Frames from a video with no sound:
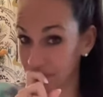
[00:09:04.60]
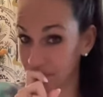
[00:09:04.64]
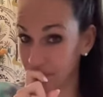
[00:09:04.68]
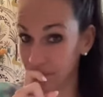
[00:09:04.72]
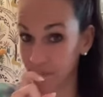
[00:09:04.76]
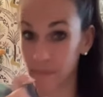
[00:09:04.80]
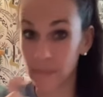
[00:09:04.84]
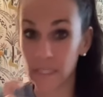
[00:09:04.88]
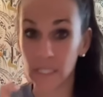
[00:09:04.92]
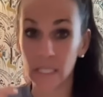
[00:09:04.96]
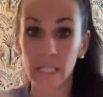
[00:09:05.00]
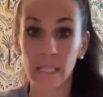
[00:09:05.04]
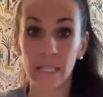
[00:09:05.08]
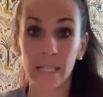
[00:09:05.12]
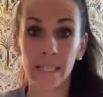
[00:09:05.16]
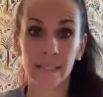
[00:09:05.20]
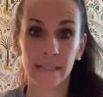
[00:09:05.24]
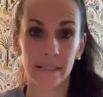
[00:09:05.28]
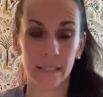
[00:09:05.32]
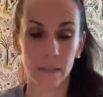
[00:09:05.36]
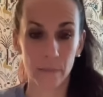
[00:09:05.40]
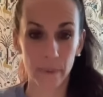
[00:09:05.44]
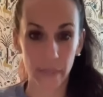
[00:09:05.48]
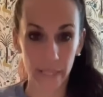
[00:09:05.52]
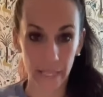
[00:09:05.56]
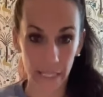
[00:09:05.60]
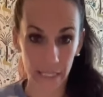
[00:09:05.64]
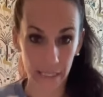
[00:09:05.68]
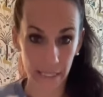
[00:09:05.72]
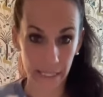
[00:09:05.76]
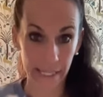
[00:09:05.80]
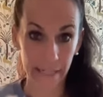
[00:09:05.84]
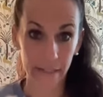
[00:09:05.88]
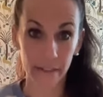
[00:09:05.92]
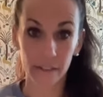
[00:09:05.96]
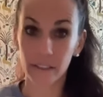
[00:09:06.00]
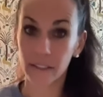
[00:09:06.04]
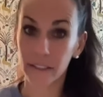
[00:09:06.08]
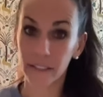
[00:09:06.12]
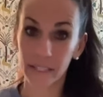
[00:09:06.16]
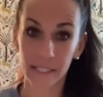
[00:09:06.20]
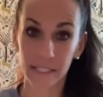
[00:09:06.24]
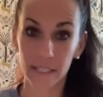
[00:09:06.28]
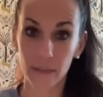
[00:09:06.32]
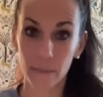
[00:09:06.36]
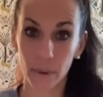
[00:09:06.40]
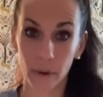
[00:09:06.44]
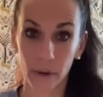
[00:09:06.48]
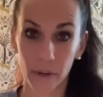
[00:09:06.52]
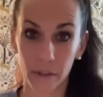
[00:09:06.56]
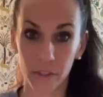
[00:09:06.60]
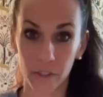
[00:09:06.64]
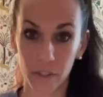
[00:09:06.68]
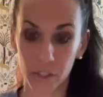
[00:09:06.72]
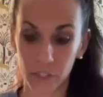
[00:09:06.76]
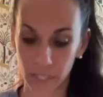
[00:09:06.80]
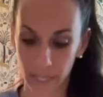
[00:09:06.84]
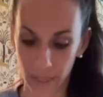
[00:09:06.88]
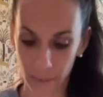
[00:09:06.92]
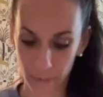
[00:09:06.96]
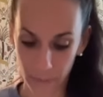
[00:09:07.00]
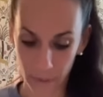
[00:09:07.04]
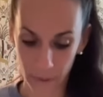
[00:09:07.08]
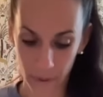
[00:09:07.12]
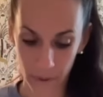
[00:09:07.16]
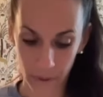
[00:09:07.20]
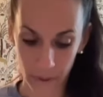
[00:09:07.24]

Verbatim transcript: to be the leader in the partnership,